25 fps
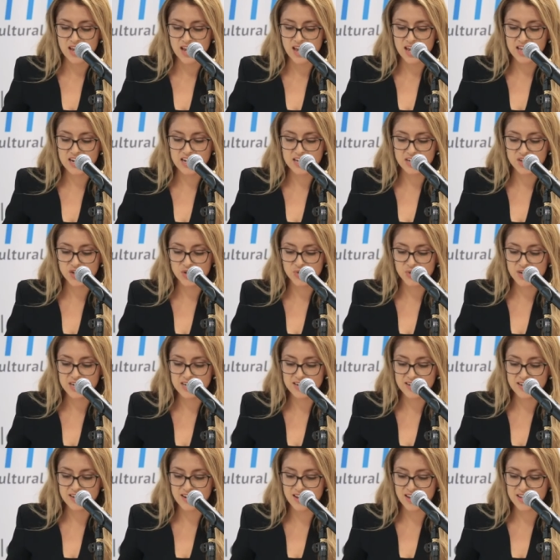and are
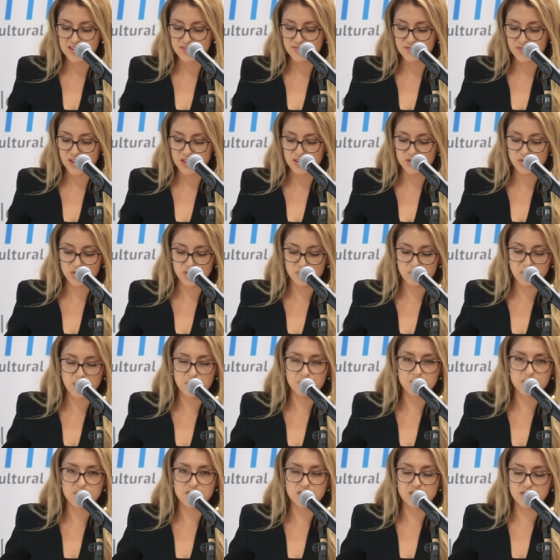treated as valued
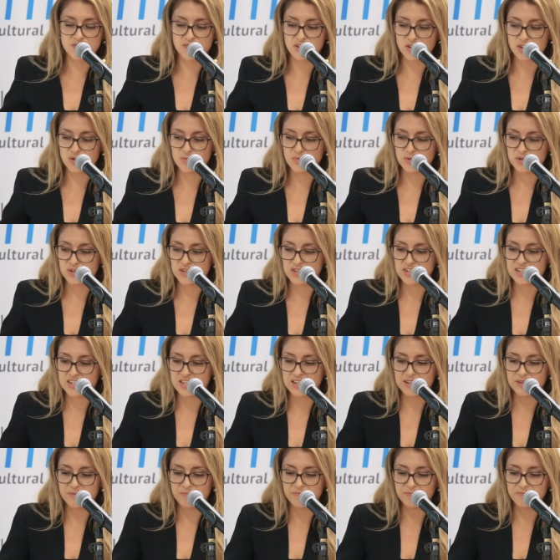members of the
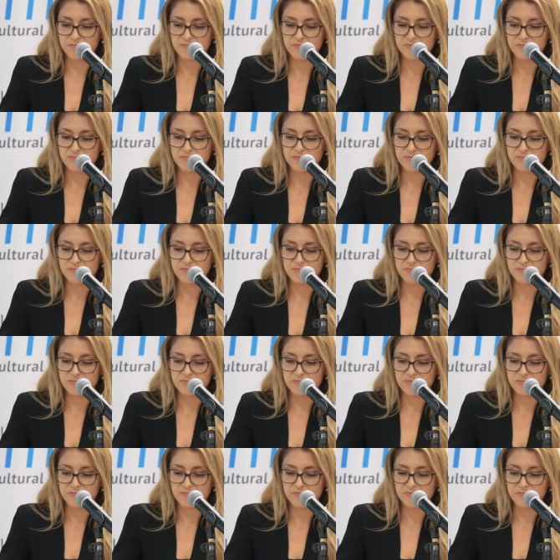community.